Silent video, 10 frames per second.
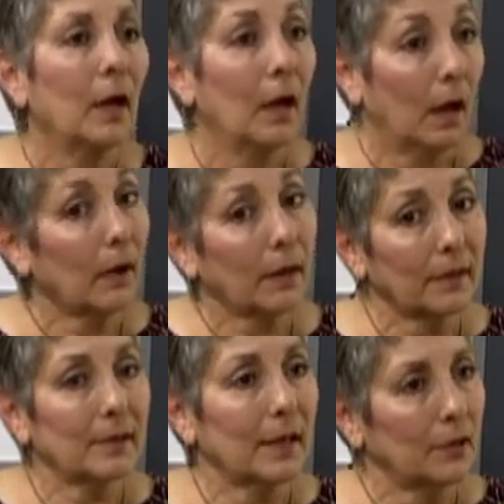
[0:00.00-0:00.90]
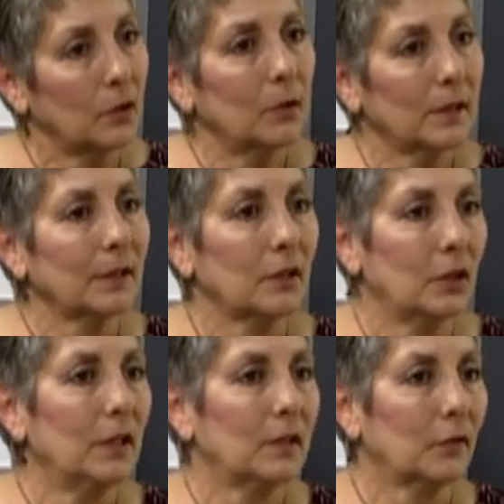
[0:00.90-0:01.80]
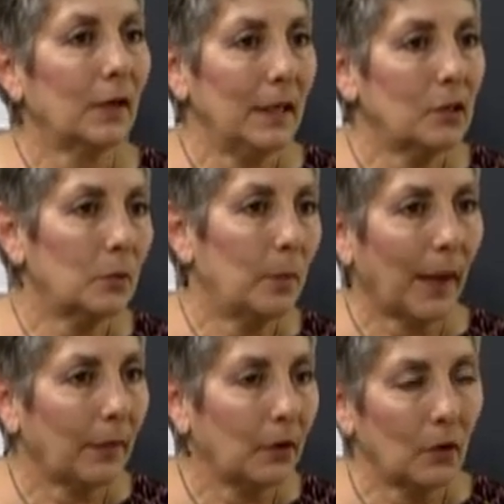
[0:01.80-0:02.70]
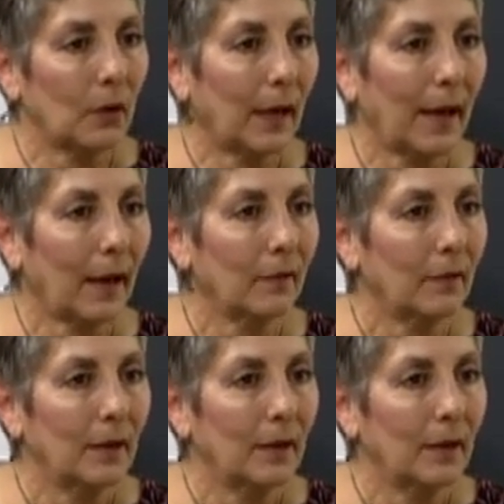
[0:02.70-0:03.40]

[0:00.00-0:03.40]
all right let's take two sets of sheets for each bed that you're going to have